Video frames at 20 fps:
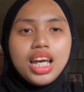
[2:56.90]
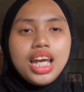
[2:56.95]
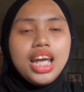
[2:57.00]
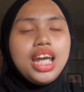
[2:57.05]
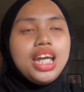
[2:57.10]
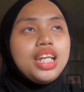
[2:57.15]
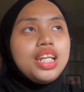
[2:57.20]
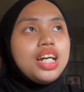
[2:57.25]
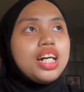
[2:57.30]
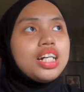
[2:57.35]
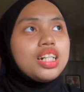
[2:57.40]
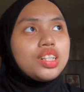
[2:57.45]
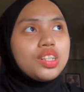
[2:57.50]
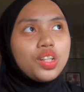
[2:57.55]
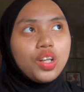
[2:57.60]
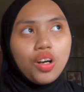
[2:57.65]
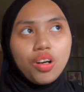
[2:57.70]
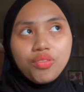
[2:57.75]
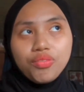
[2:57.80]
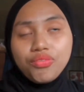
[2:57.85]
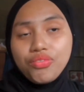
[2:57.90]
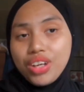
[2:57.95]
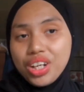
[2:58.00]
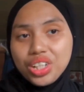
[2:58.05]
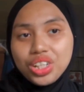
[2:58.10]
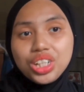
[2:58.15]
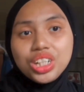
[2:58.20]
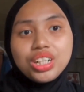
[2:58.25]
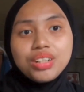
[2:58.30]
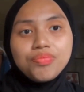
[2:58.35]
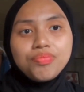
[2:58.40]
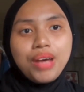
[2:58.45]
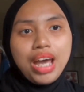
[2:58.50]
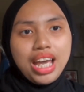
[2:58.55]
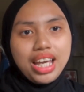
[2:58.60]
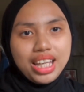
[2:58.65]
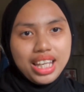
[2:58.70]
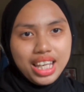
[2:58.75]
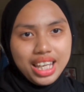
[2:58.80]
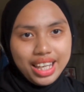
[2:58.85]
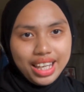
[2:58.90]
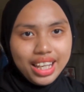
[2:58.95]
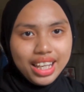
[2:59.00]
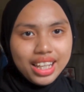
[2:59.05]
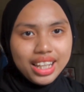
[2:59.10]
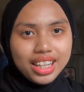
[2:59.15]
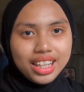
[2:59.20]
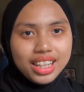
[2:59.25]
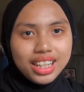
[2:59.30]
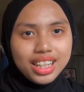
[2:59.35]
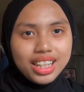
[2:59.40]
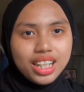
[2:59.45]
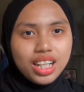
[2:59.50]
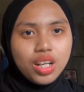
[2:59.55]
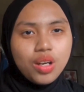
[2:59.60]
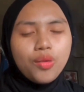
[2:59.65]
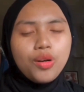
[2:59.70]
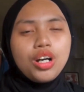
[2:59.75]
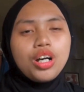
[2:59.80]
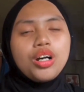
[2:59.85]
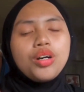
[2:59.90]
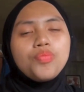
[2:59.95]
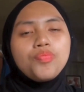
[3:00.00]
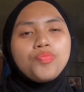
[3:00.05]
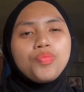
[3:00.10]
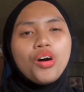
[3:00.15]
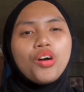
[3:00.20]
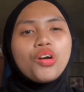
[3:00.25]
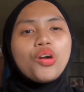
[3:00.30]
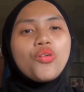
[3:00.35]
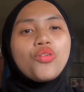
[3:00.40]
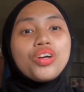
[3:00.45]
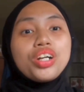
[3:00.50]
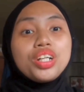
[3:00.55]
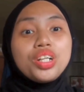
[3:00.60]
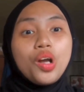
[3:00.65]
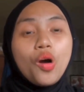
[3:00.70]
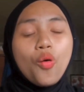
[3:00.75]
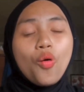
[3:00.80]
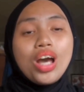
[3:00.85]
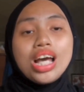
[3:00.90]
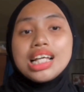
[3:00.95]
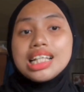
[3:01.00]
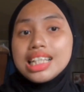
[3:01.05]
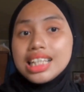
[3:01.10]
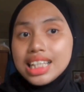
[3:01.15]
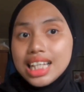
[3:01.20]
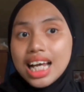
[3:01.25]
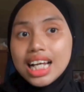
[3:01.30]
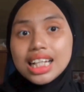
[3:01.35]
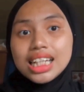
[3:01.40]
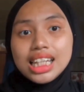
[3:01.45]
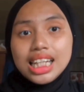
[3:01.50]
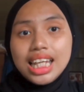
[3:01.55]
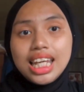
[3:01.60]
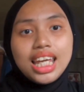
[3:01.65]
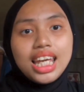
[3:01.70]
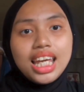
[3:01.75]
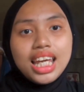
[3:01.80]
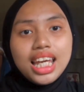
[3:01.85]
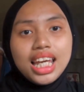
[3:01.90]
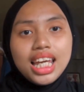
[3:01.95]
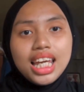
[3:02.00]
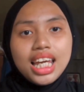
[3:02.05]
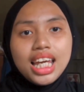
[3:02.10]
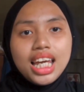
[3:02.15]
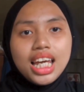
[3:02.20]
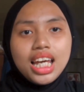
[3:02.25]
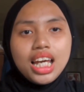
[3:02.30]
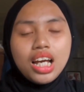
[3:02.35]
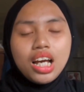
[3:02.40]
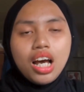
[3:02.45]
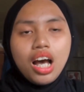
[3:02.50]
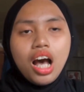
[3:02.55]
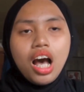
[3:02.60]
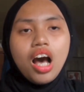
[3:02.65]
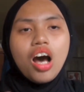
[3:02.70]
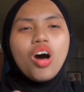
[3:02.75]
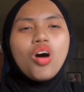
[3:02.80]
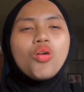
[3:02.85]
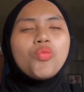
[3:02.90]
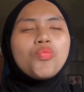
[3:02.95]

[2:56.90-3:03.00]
In a conventional banking, a borrower knows exactly how